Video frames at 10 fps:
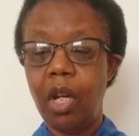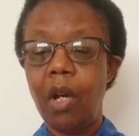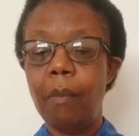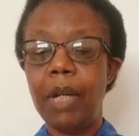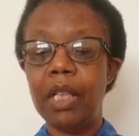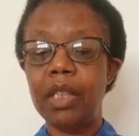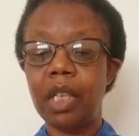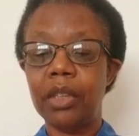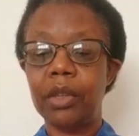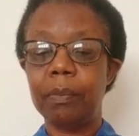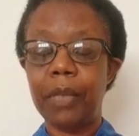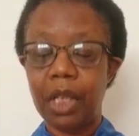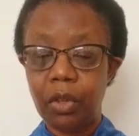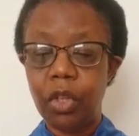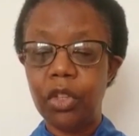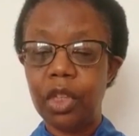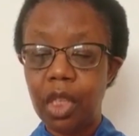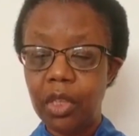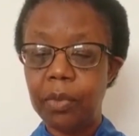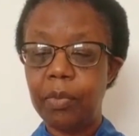But God
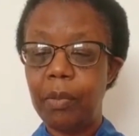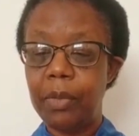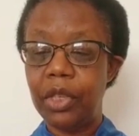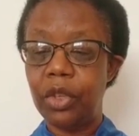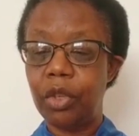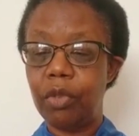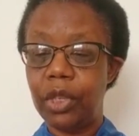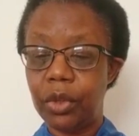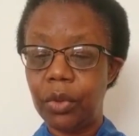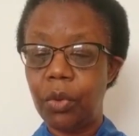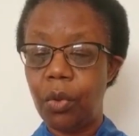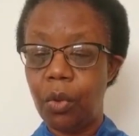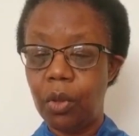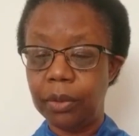does promise to restore